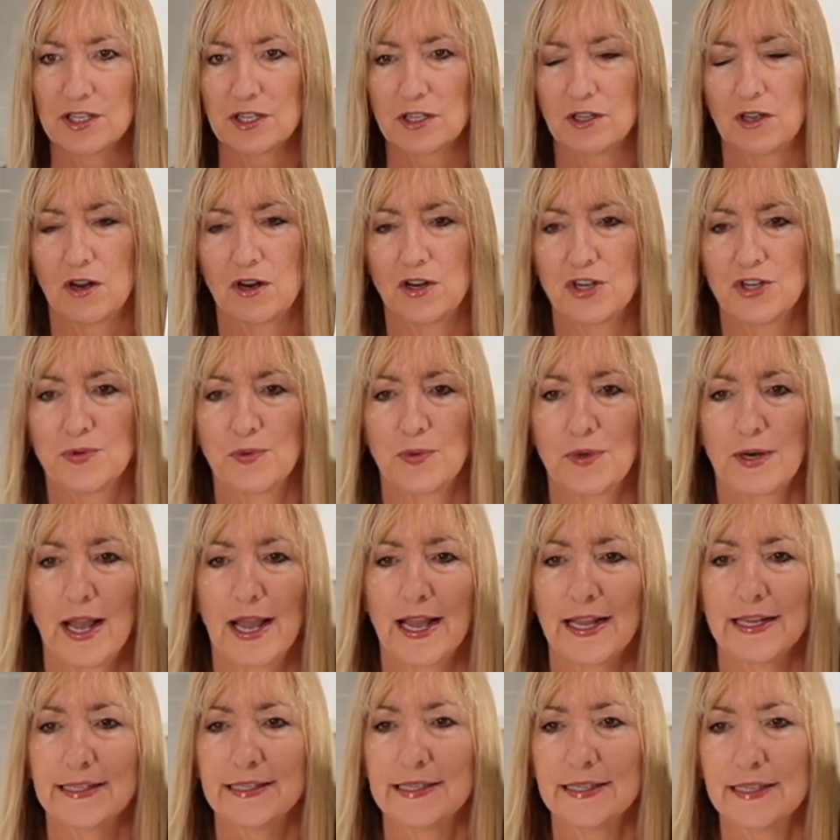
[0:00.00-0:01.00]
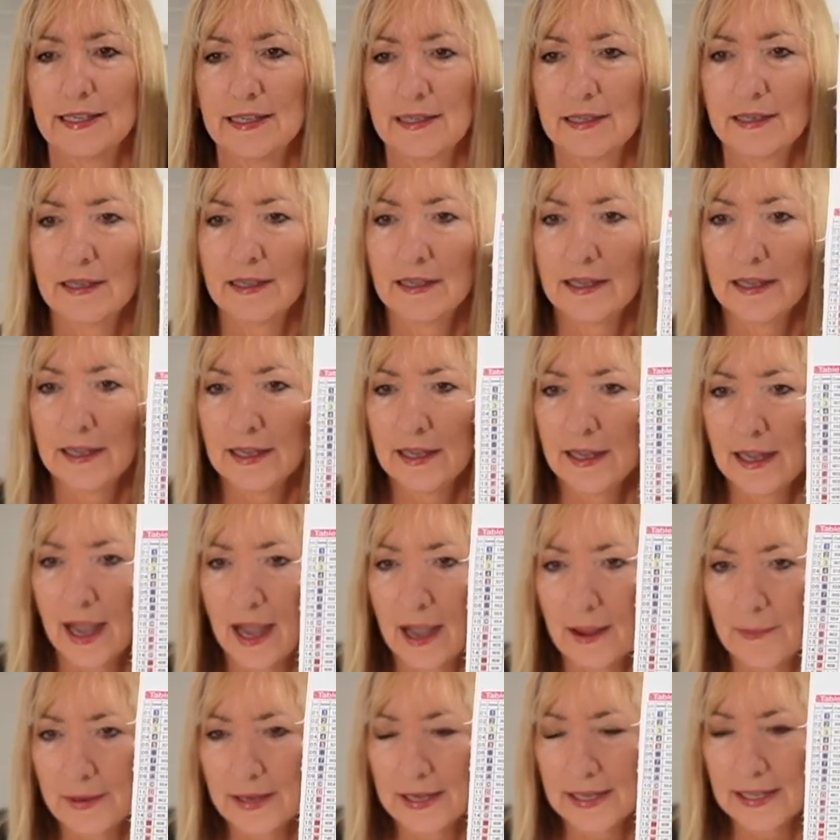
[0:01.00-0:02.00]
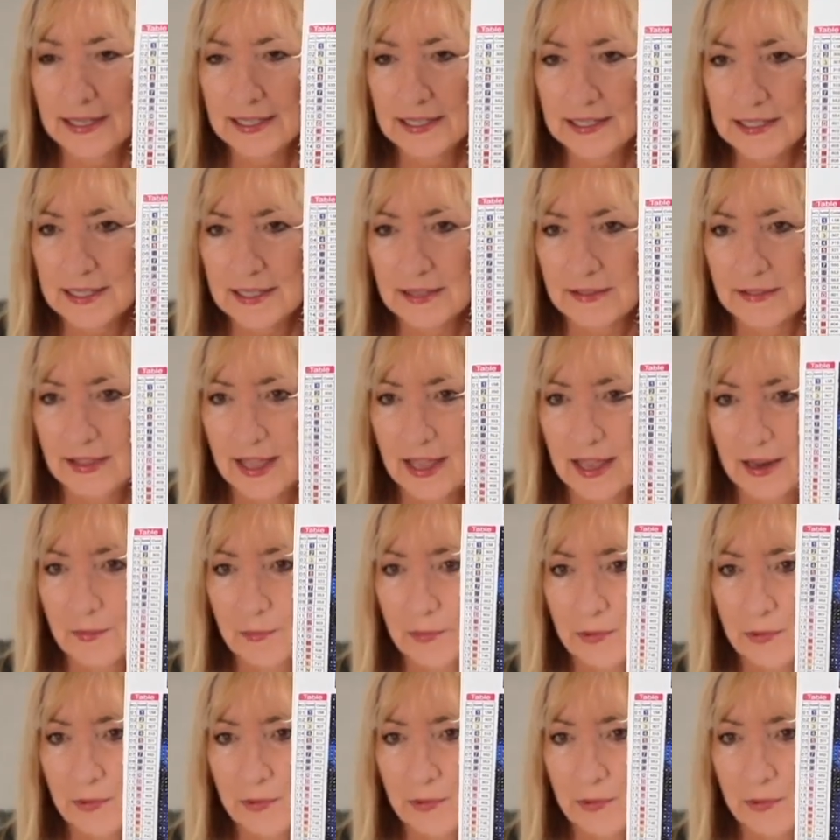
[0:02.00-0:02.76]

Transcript: large one I did. I mean, isn't that